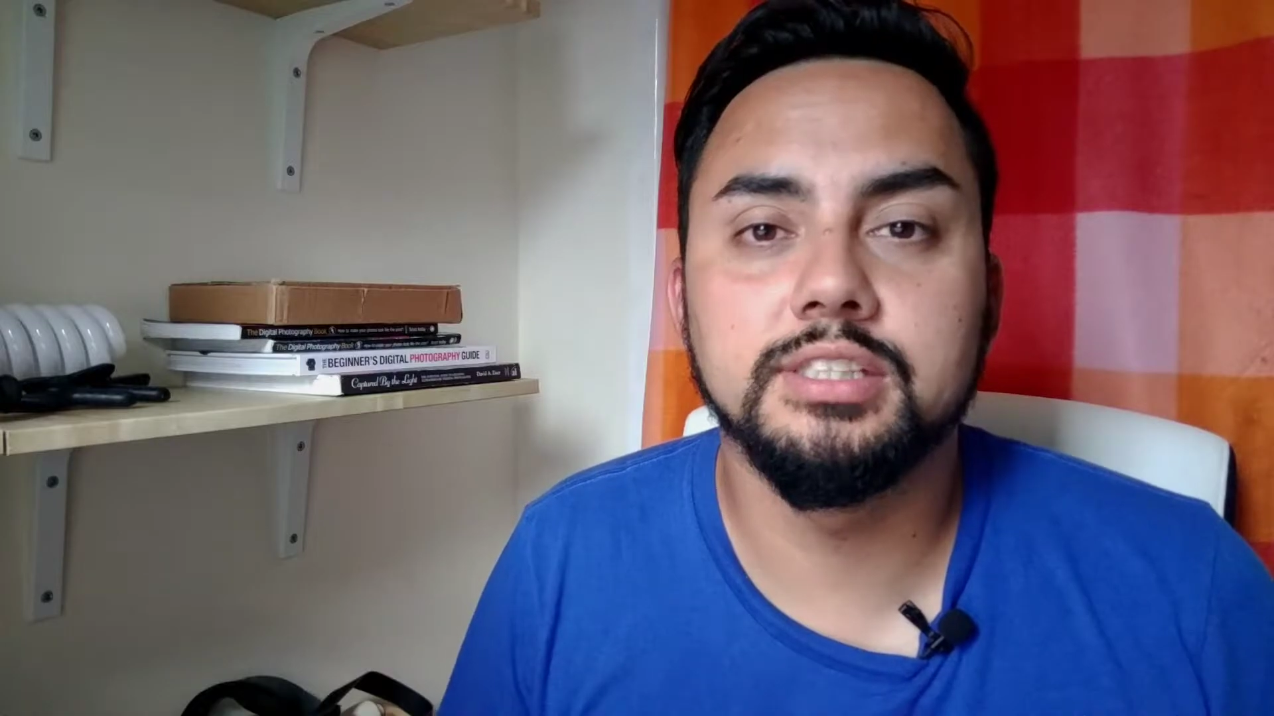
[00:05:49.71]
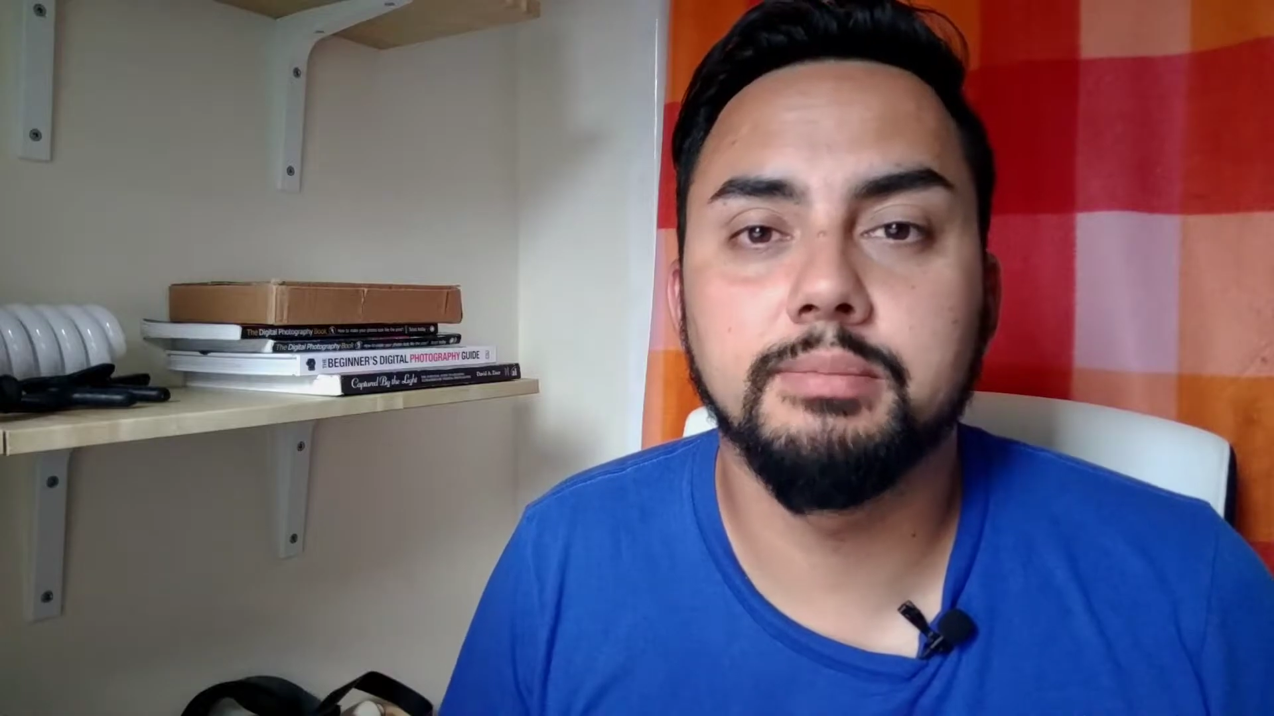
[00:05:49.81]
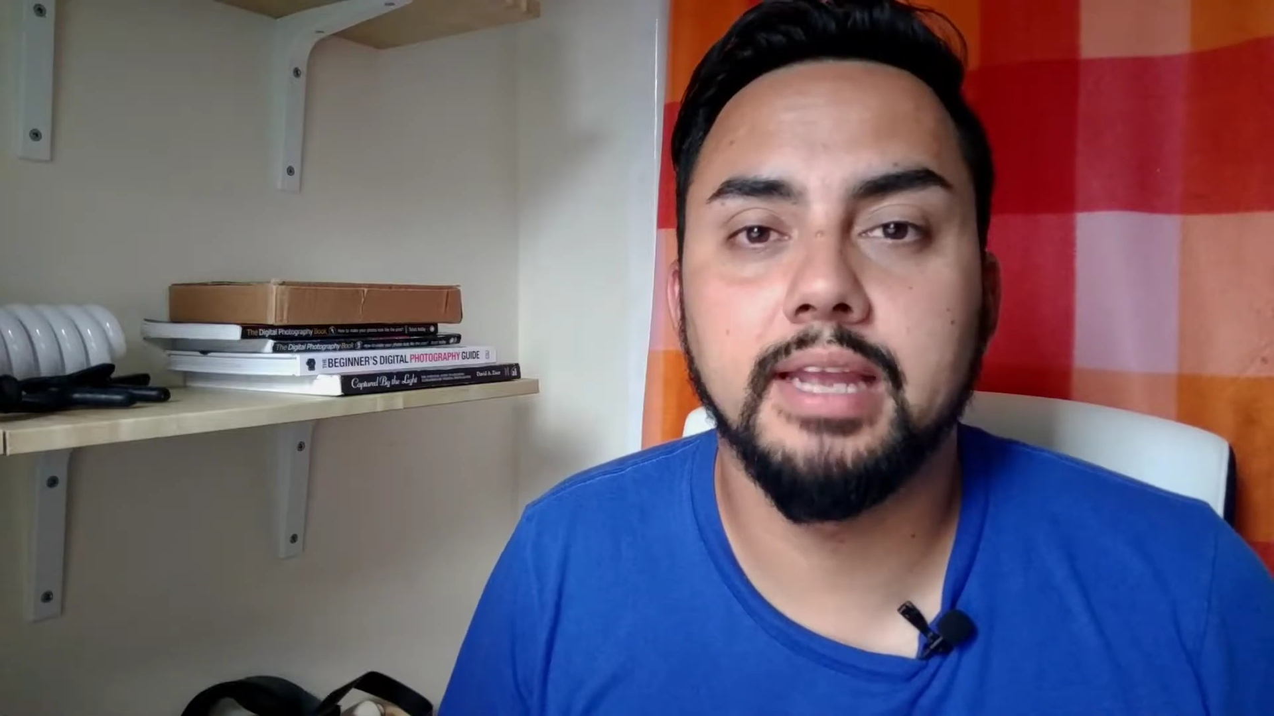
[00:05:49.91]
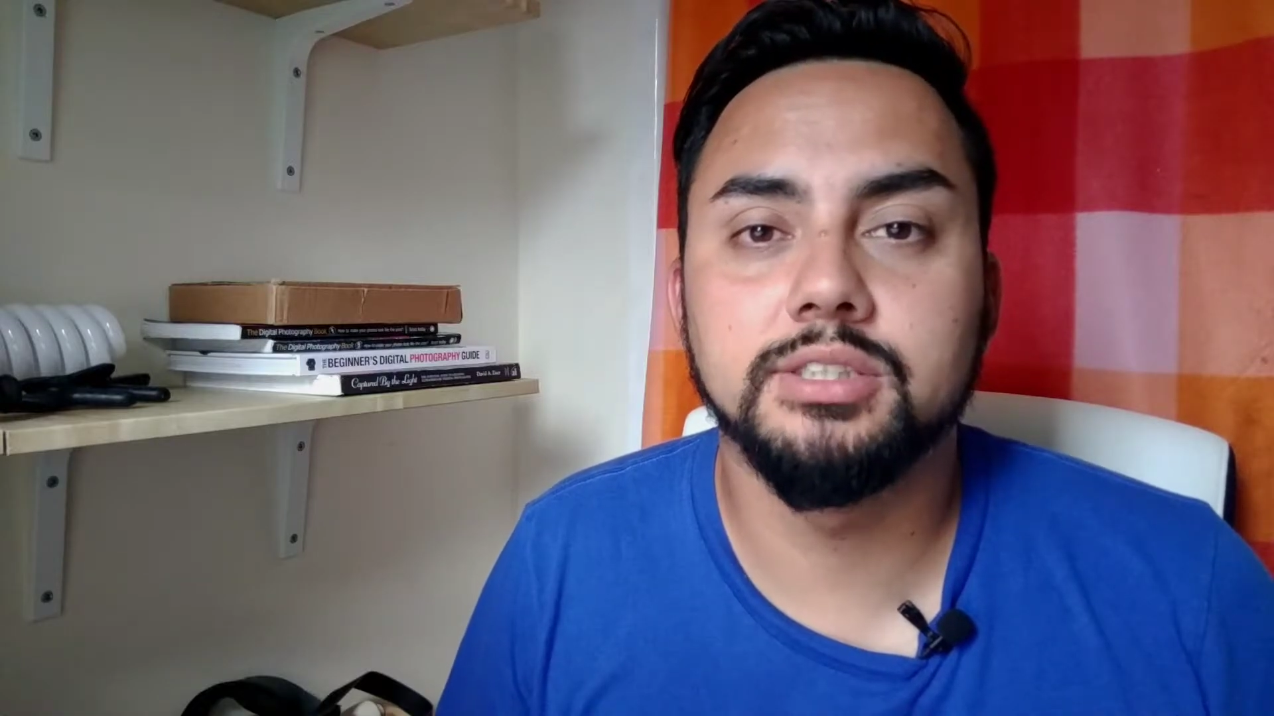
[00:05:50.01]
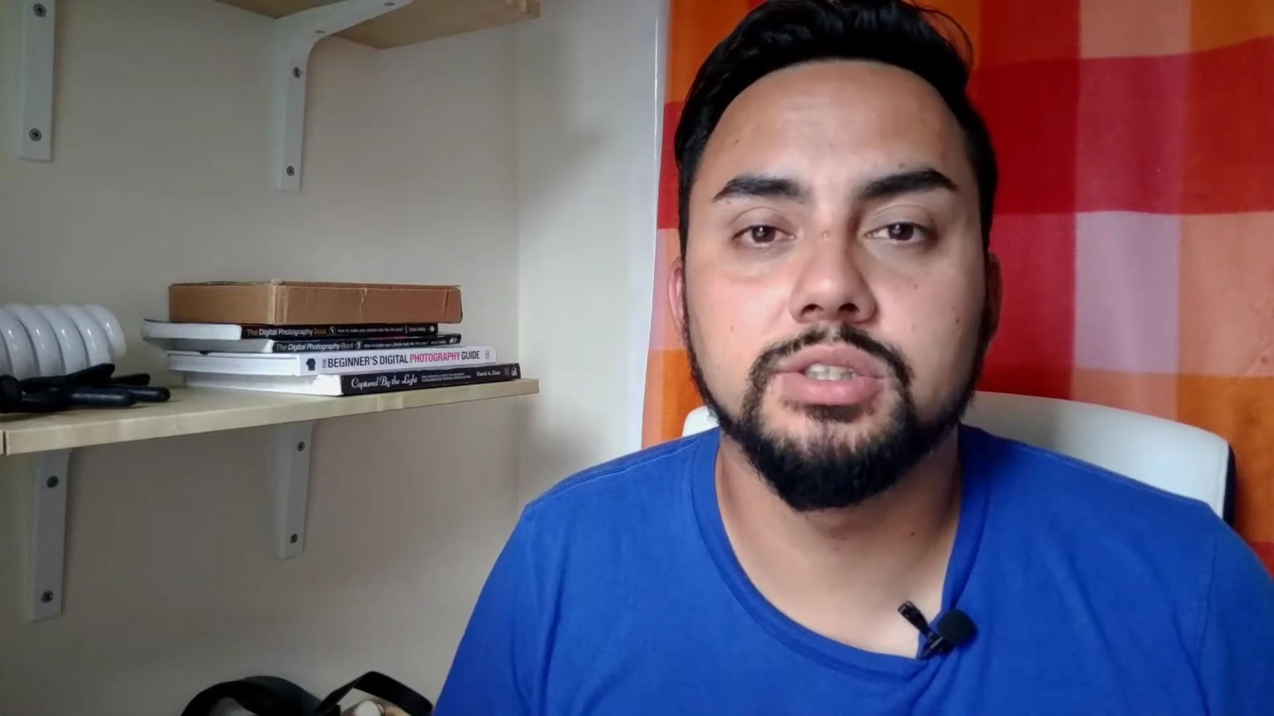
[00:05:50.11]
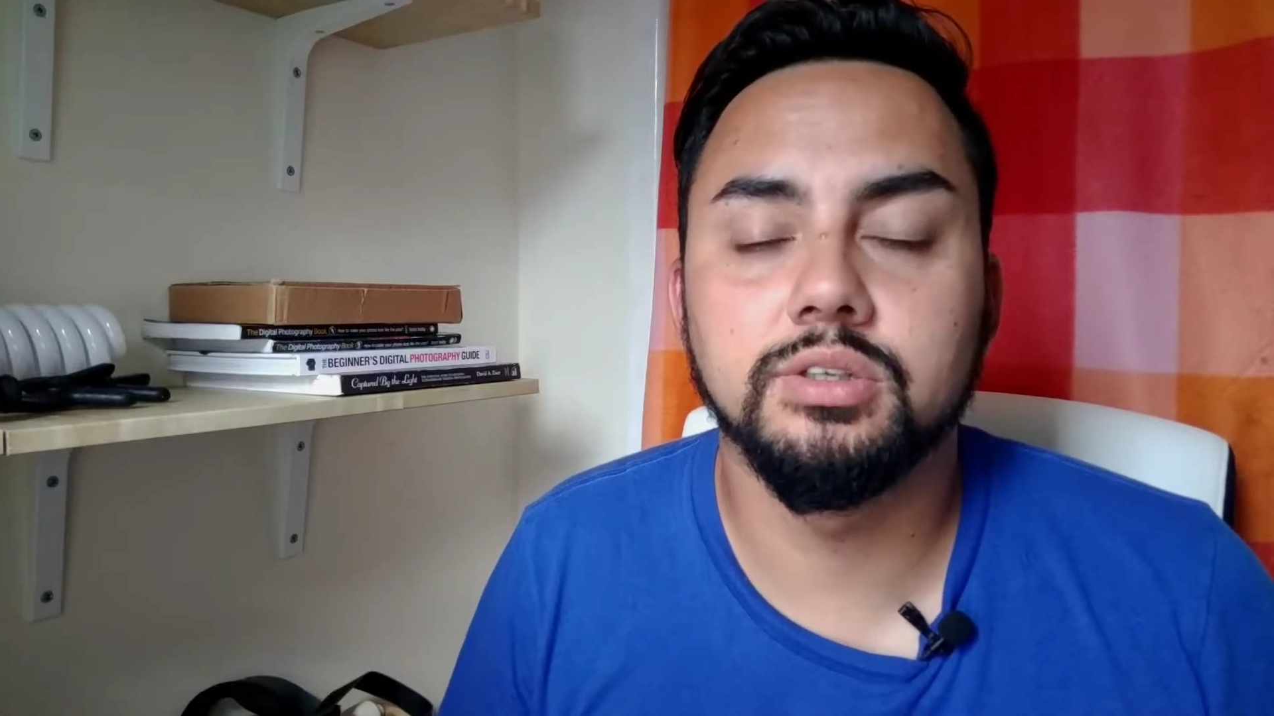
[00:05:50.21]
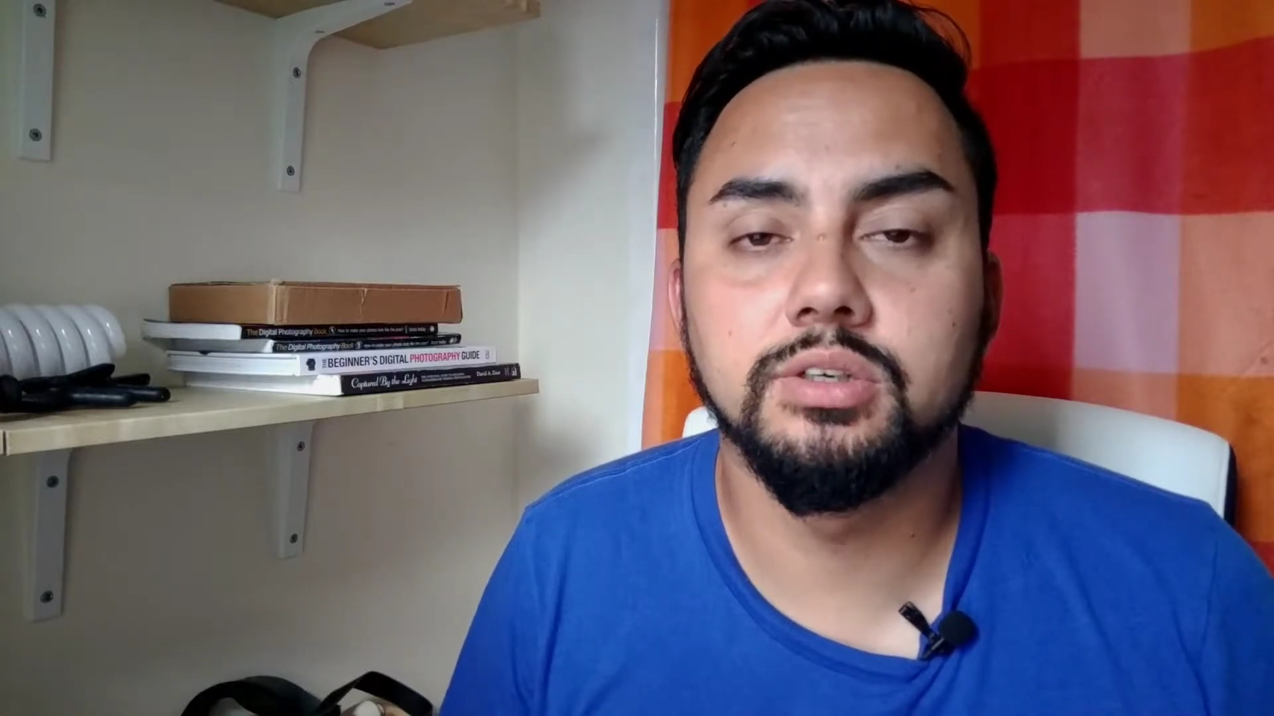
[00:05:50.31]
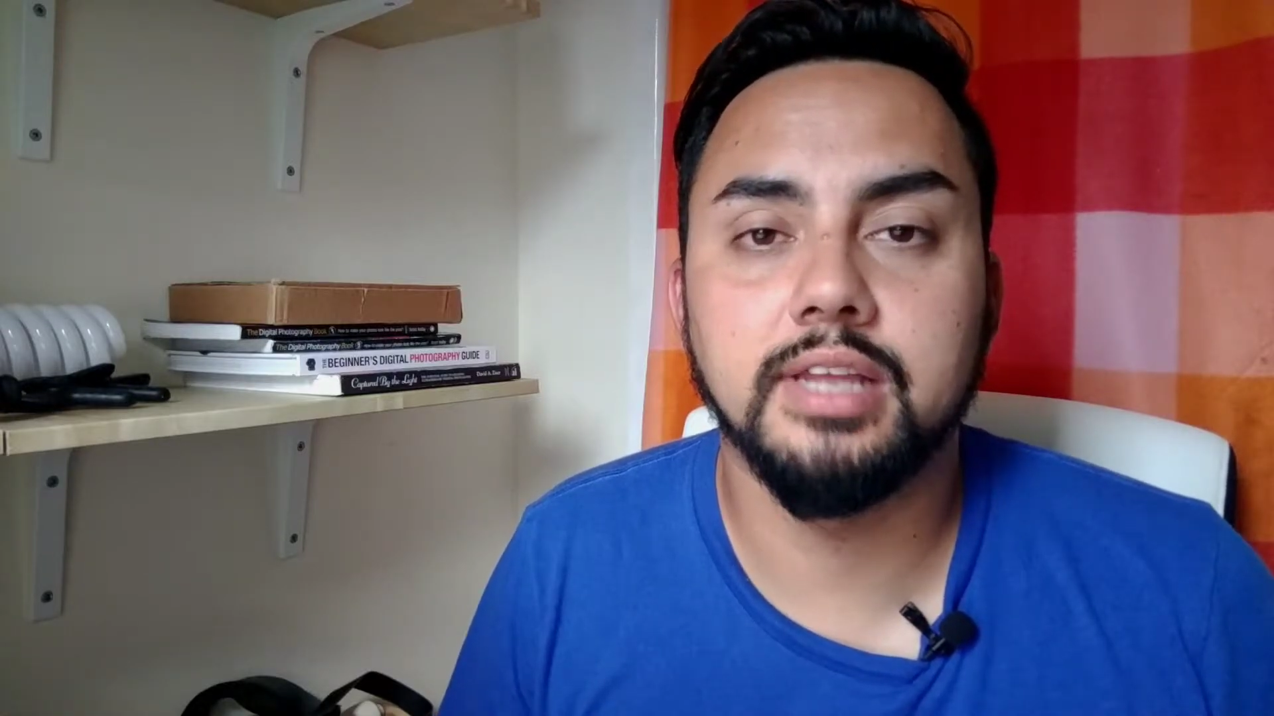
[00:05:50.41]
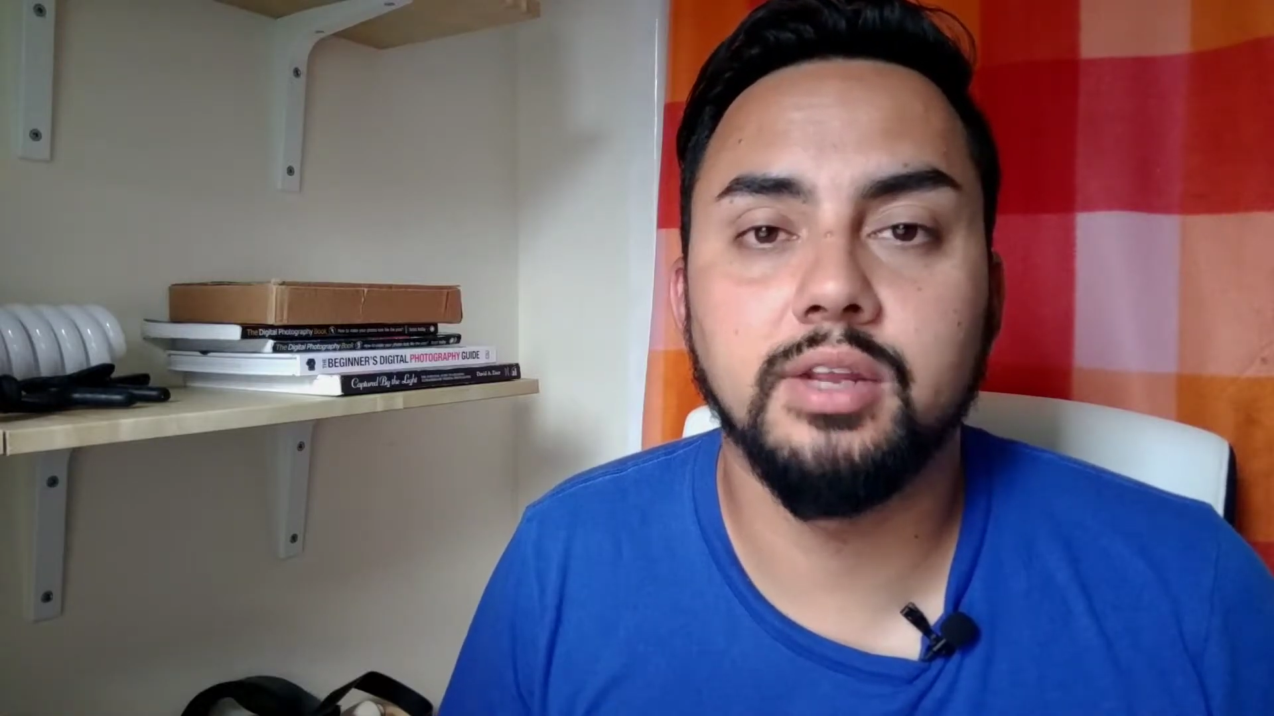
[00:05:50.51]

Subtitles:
to make sure